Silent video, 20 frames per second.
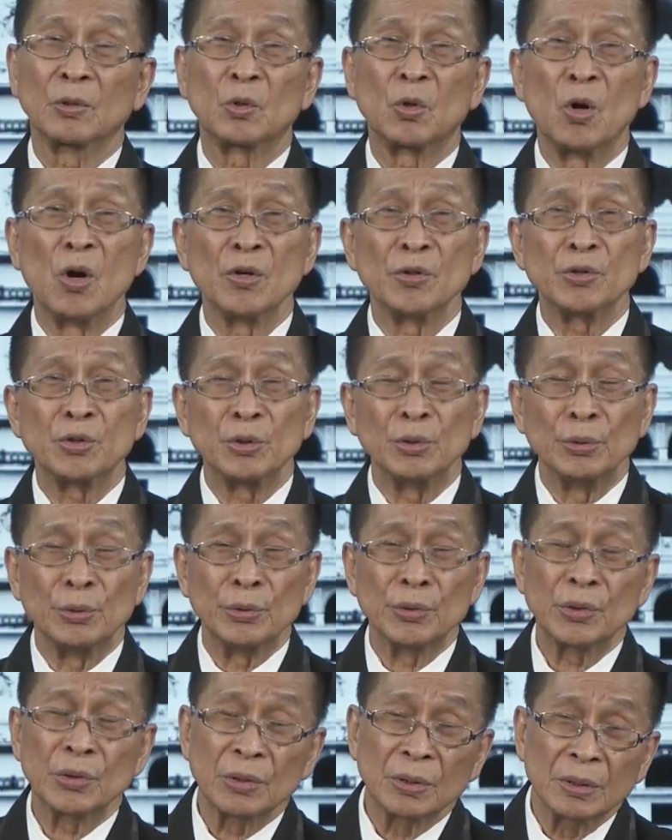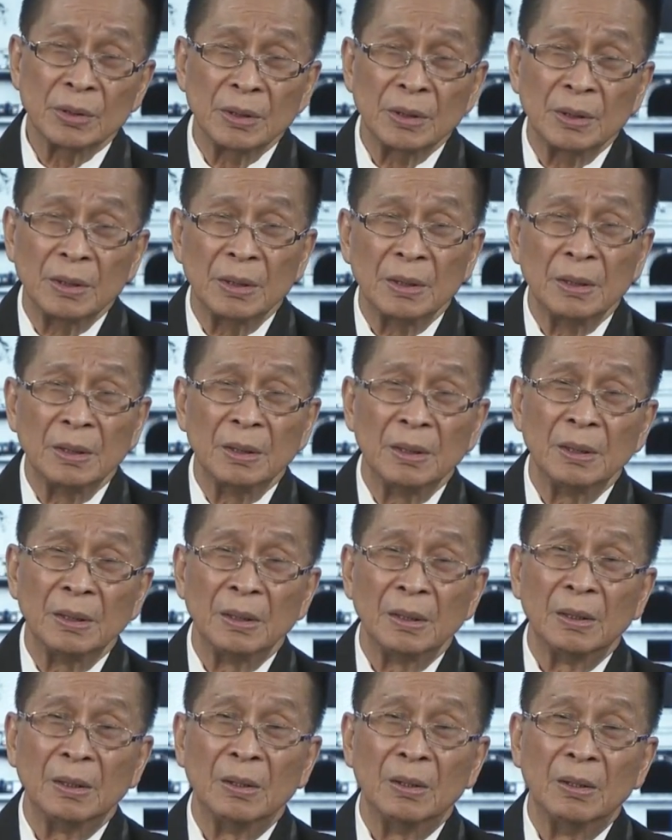conscious
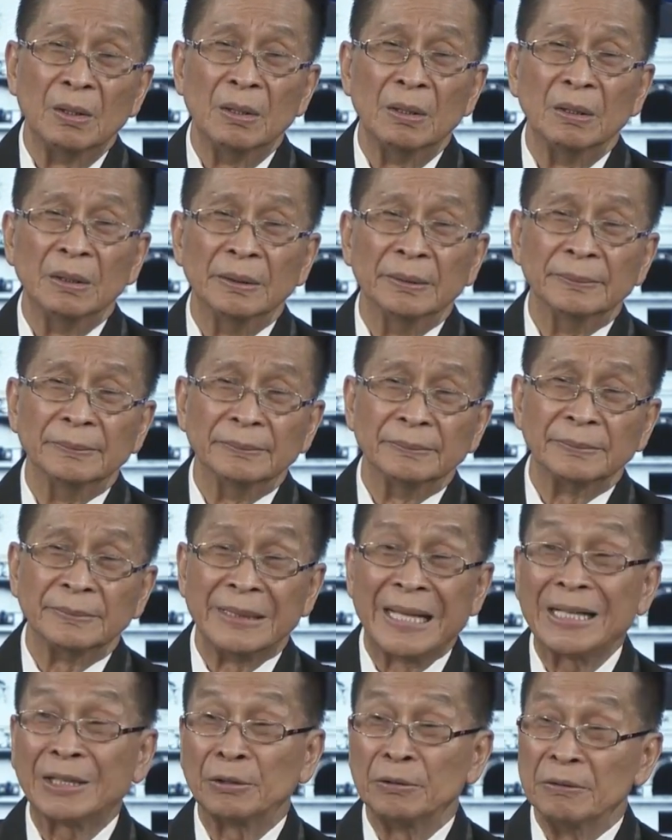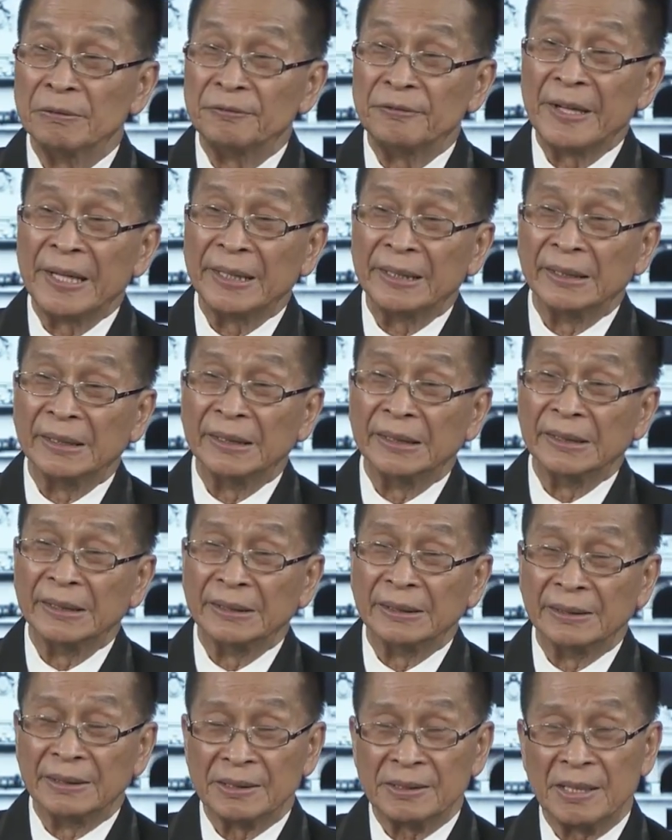on not
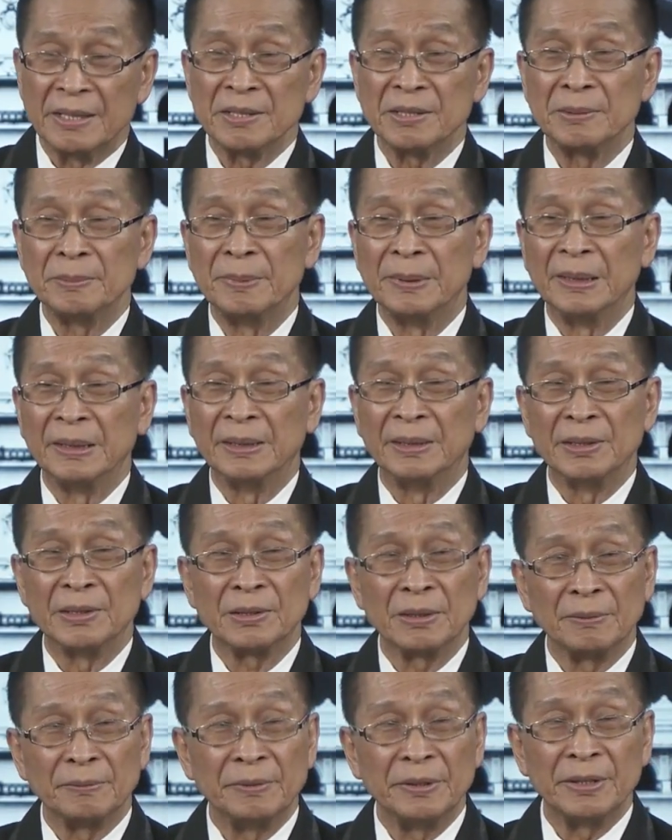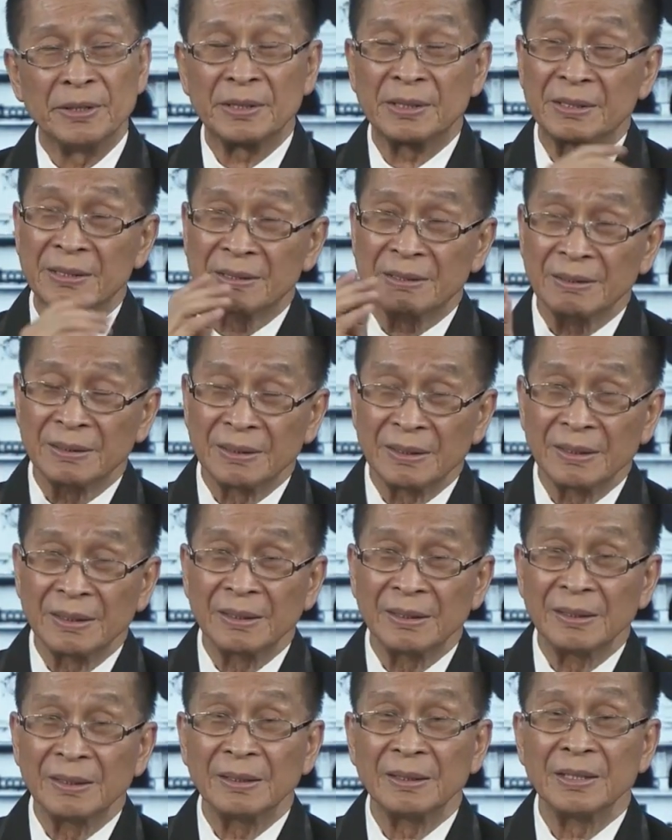offending the sensibilities of these
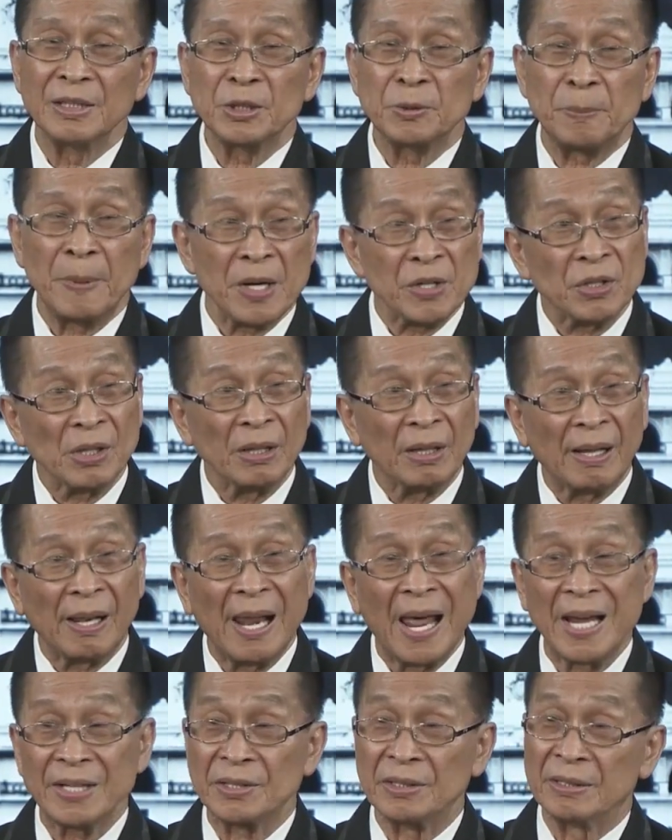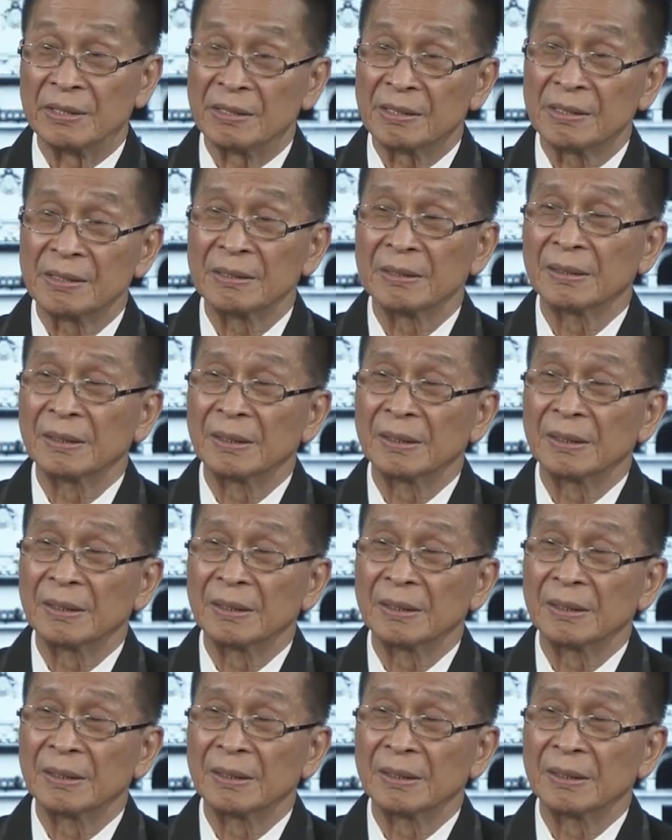special classes.